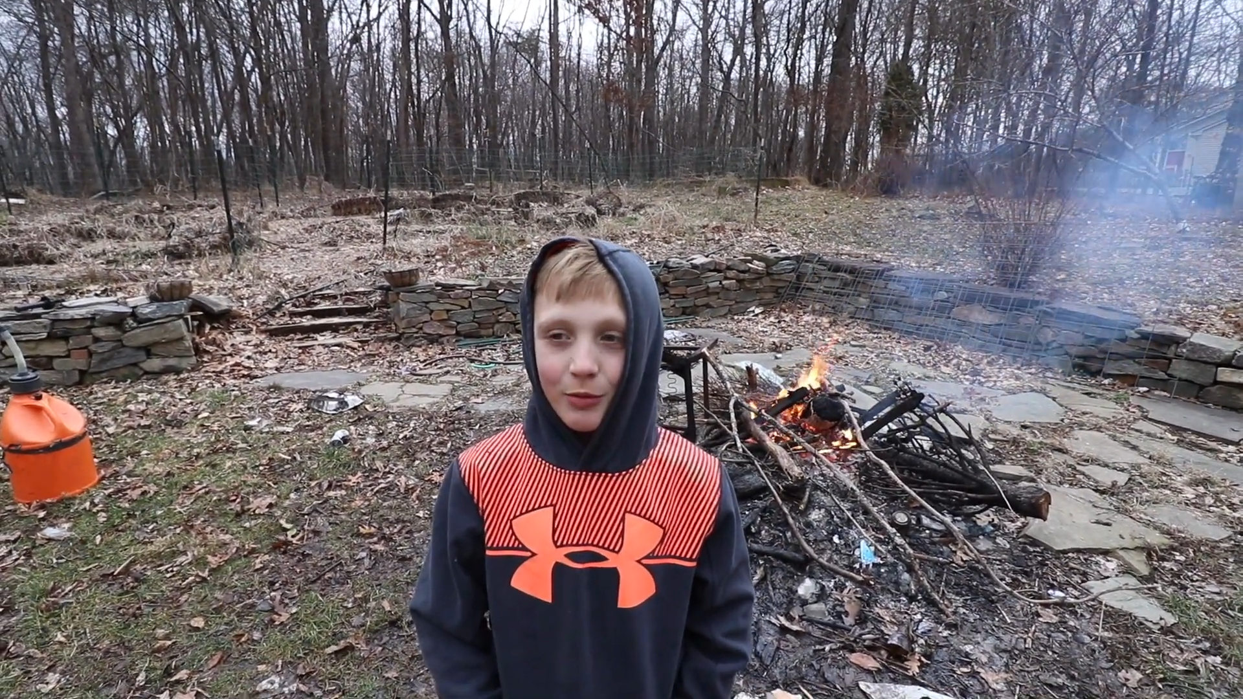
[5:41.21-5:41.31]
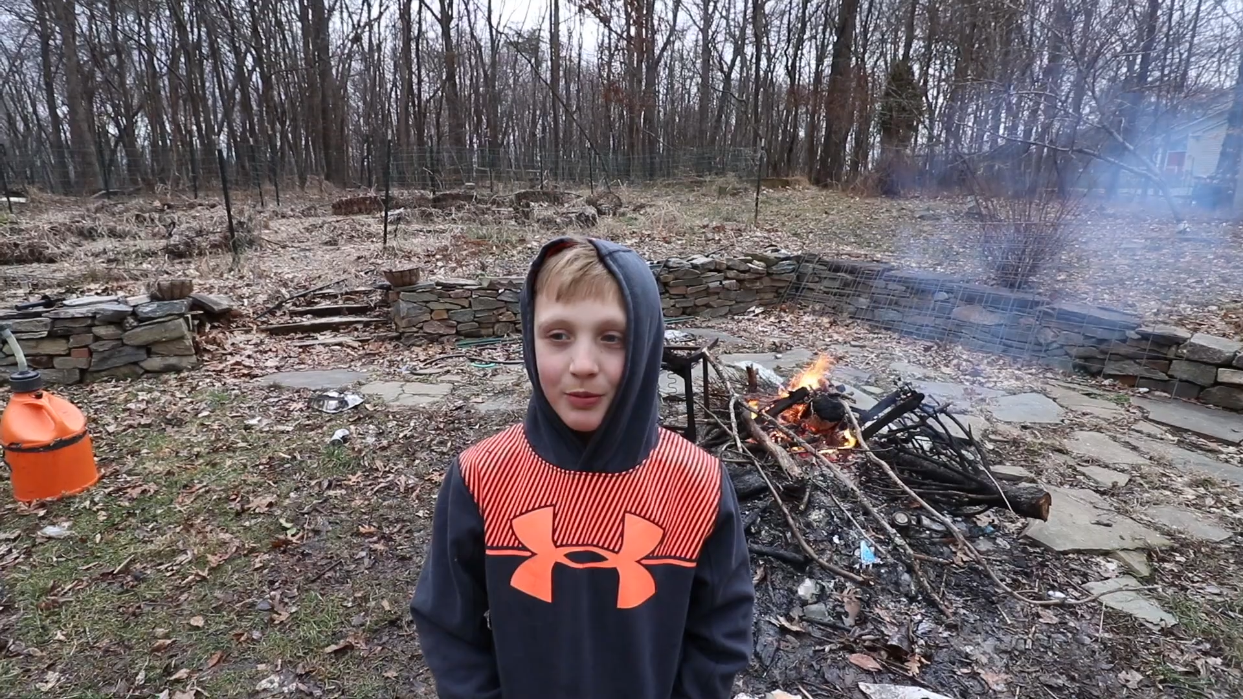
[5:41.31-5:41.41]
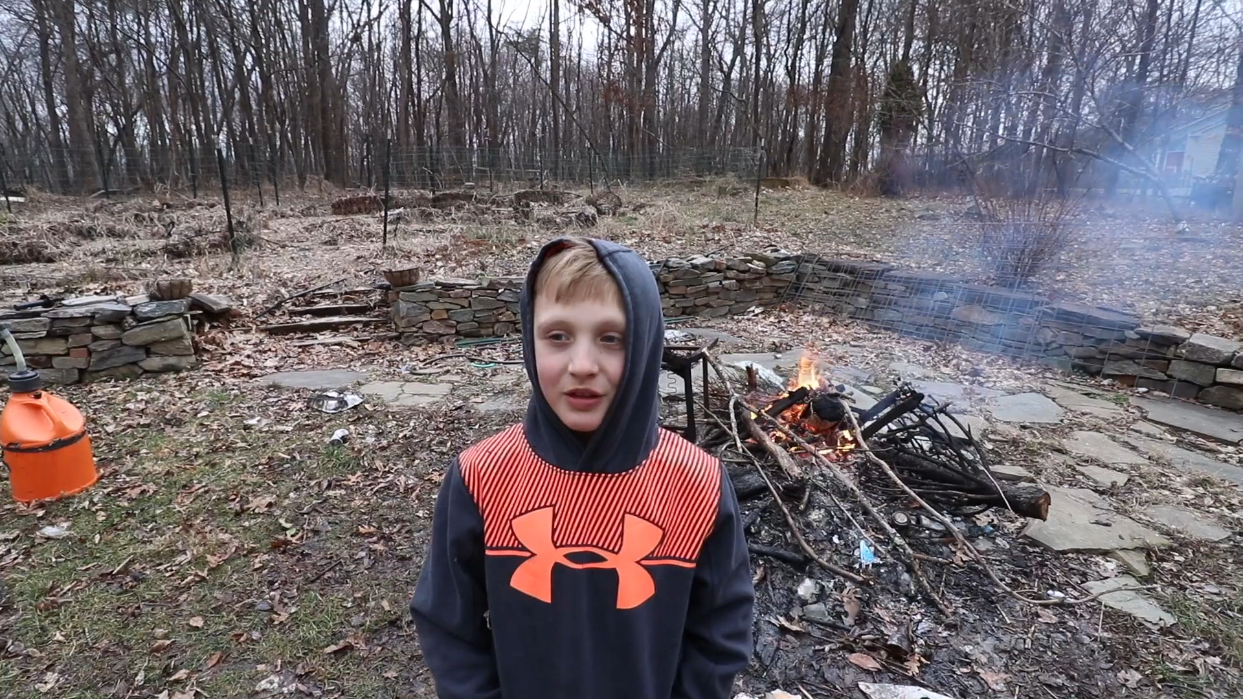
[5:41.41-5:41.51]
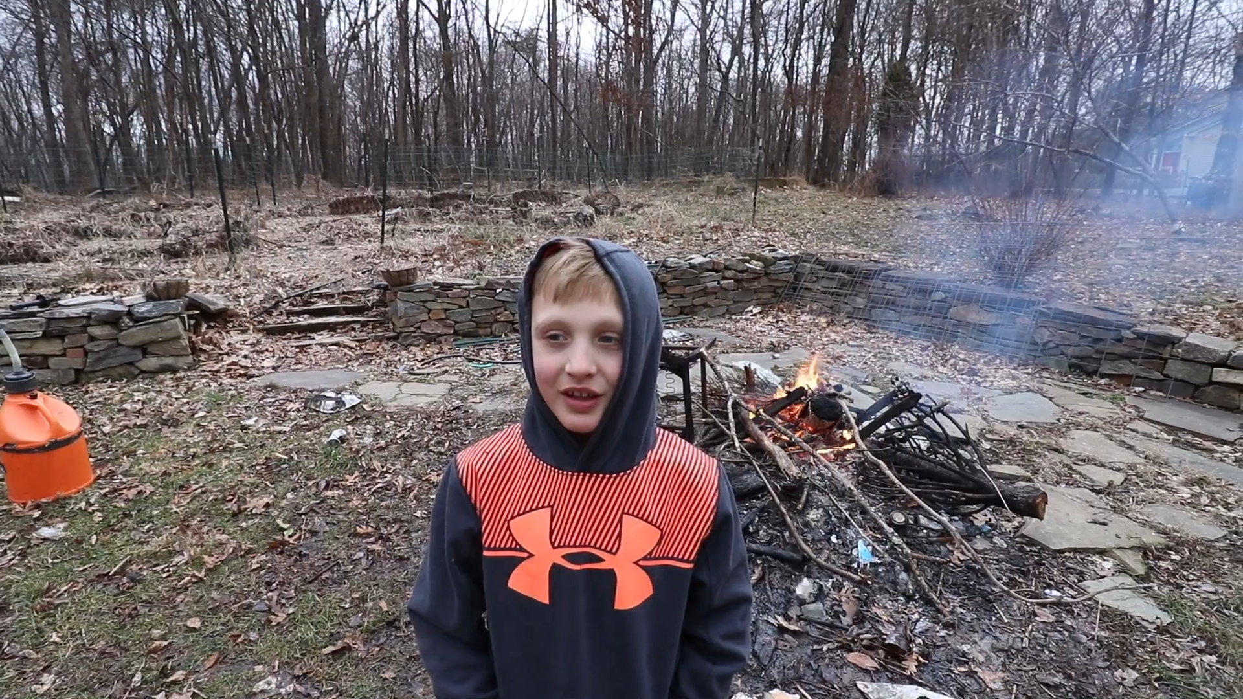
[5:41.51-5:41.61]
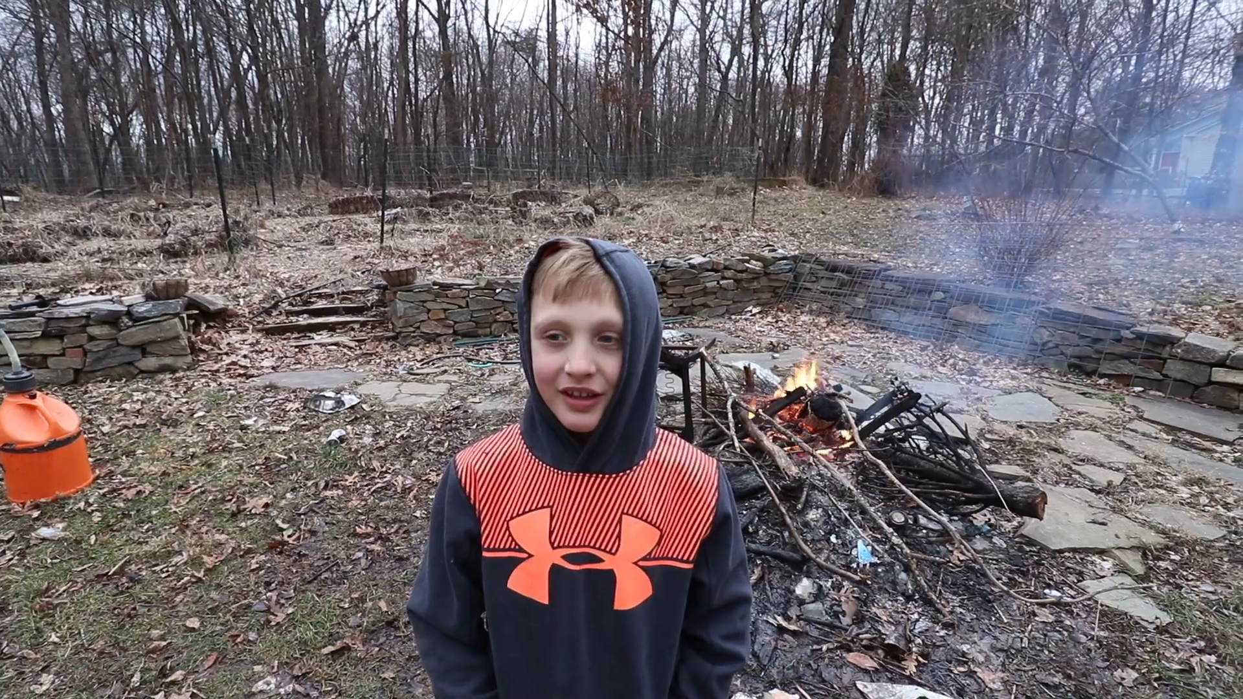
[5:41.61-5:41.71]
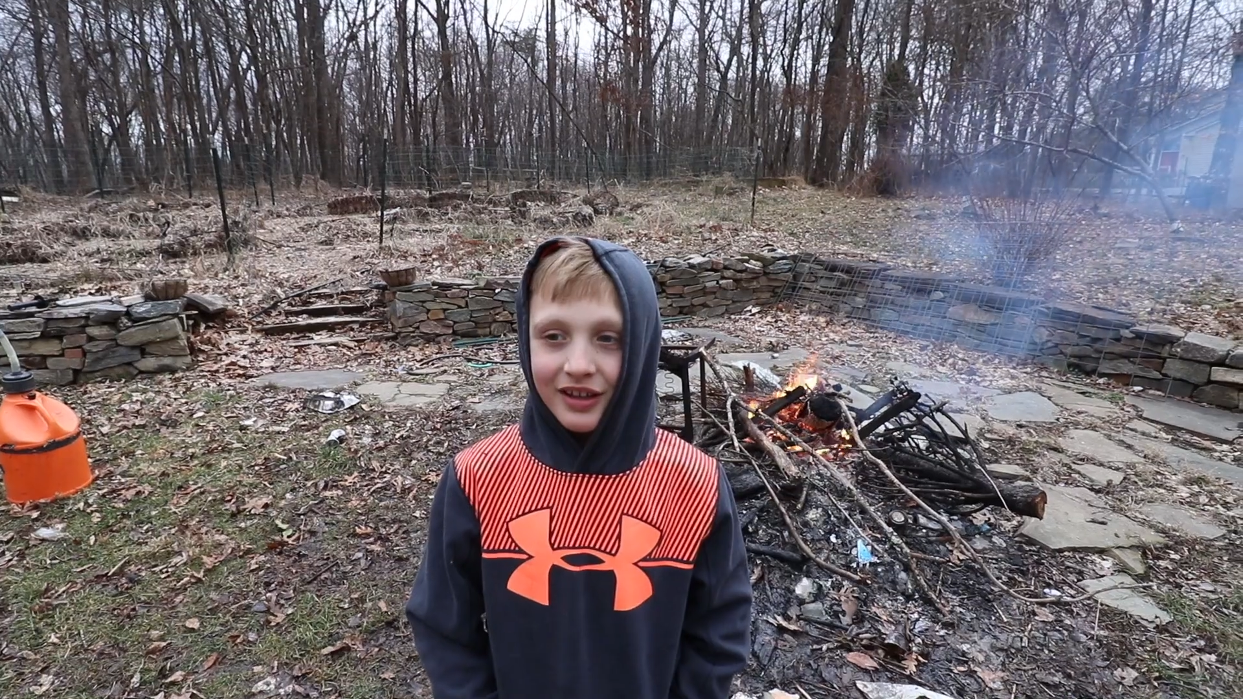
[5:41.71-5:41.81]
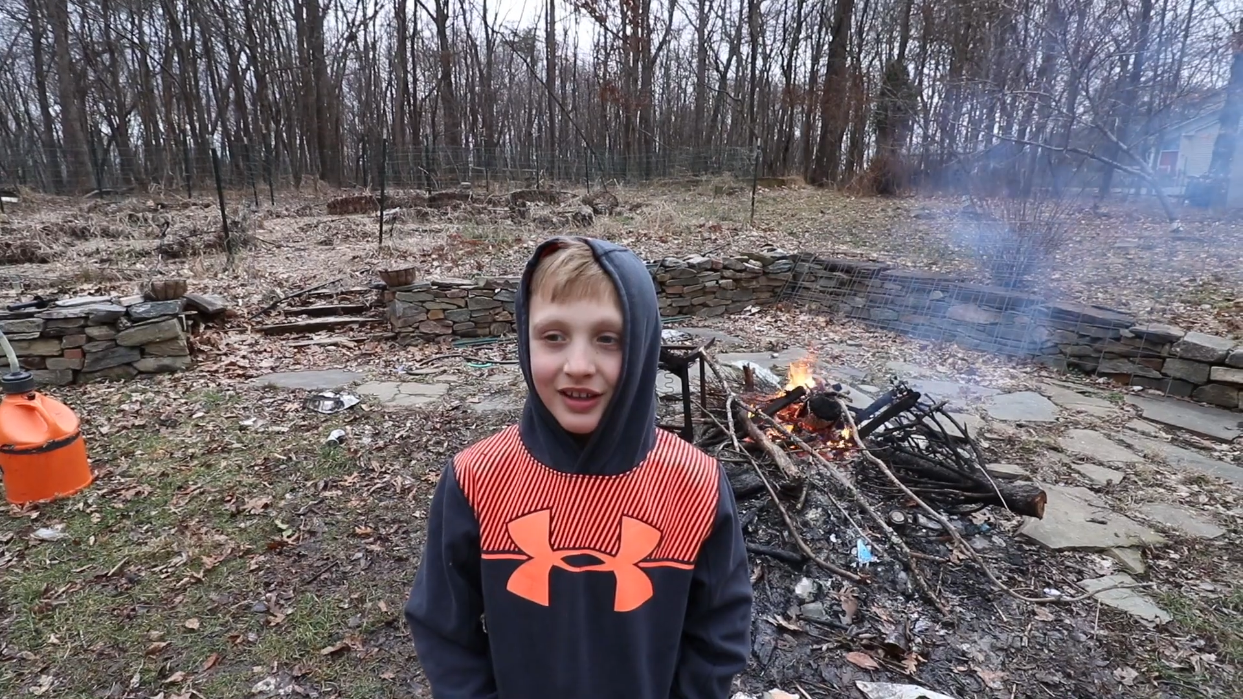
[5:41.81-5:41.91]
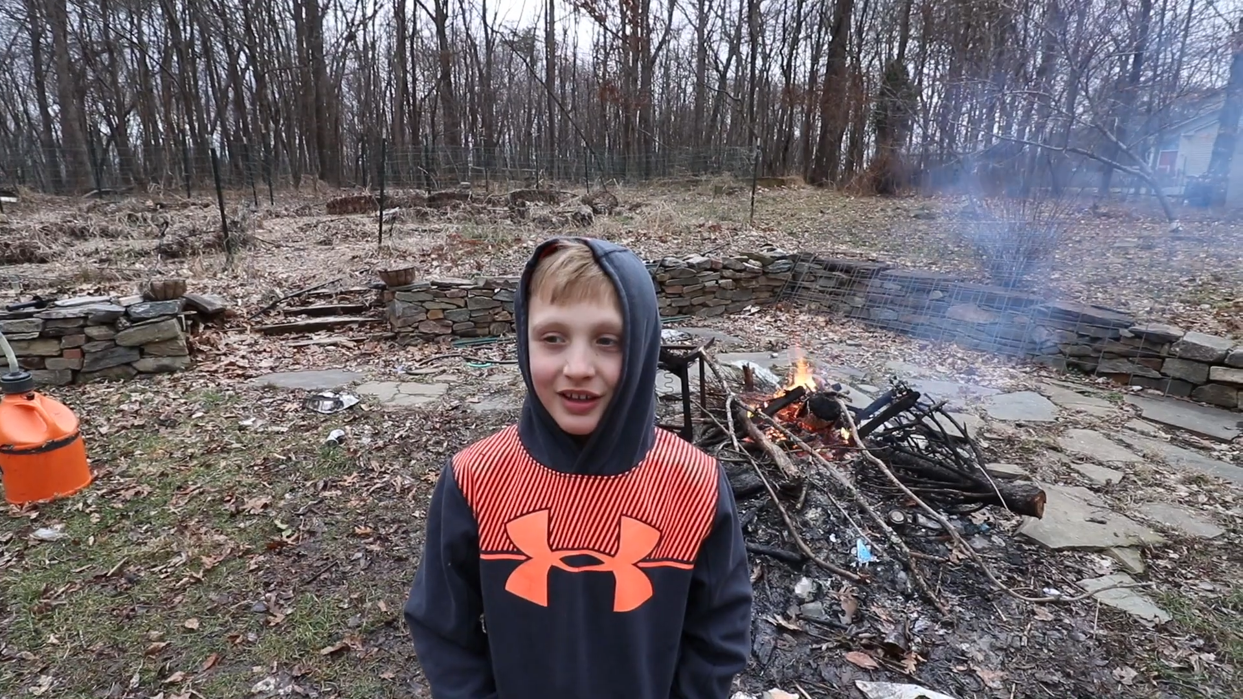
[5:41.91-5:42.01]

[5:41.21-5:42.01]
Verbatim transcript: to be like